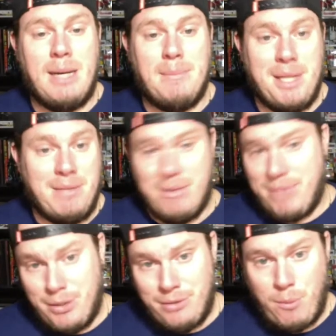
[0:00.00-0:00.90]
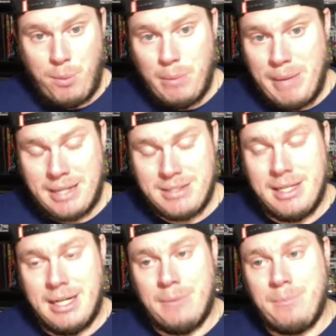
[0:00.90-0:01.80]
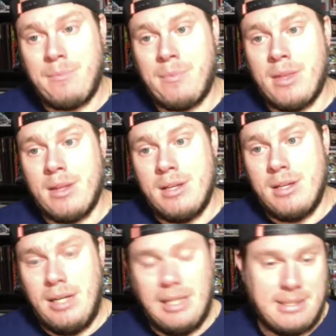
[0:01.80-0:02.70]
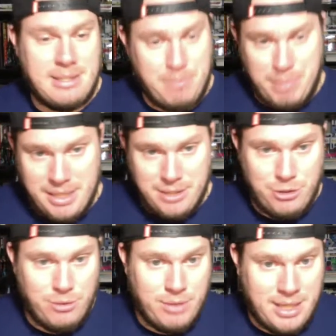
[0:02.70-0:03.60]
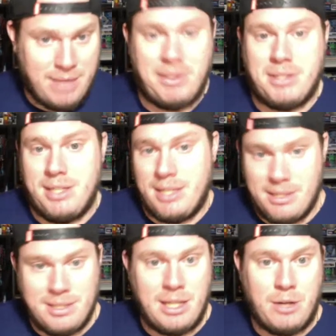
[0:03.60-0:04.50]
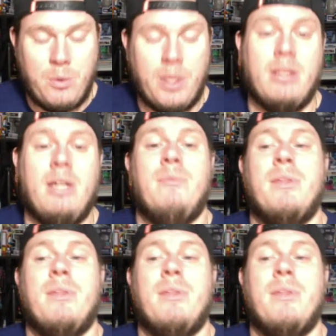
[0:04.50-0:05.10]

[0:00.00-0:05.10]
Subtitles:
Even if I don't have a pull box there, unless it's a big issue, then obviously they sell out quickly.